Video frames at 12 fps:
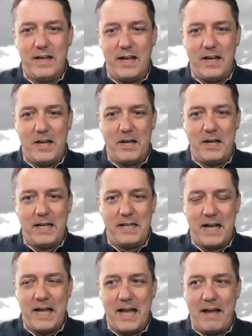And
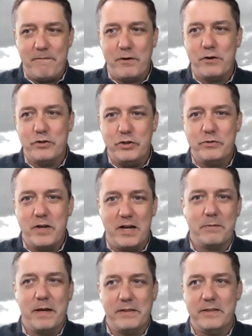I've heard you
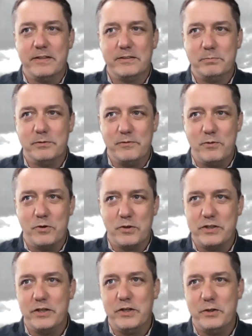talk about this before
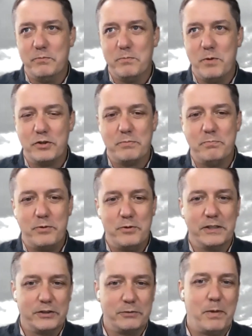too,
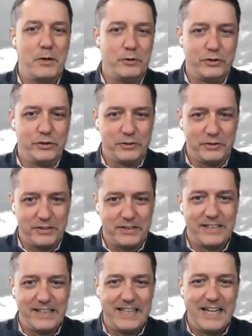multiple exposures
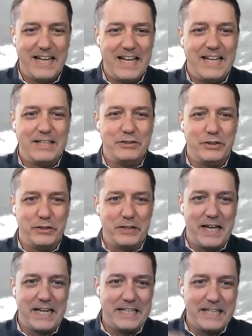to
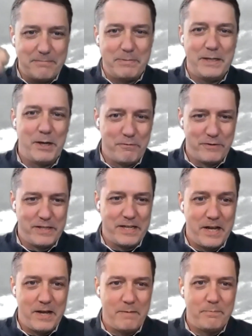kind of get me over the
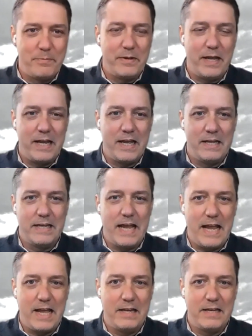hump and
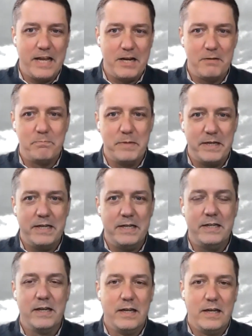help
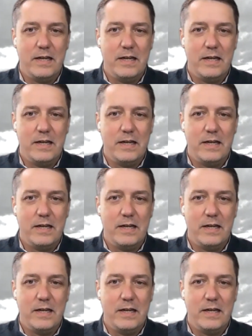me